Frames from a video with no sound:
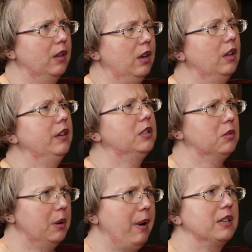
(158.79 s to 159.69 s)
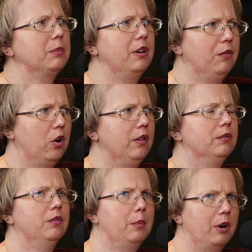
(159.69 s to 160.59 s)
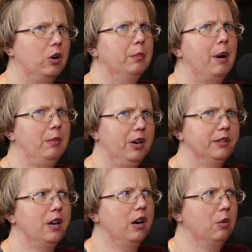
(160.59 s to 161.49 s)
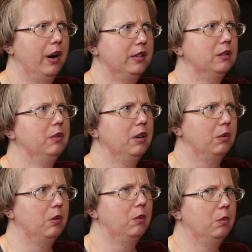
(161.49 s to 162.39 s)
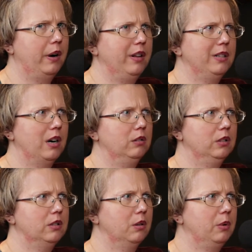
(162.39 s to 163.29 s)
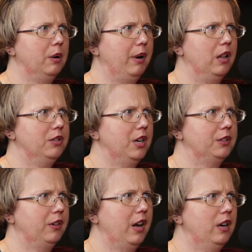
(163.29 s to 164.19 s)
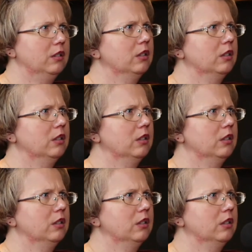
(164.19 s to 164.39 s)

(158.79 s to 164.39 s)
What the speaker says: At least 3, possibly 4 from our old memory is not quite, we didn't write that down. So we apologize for that.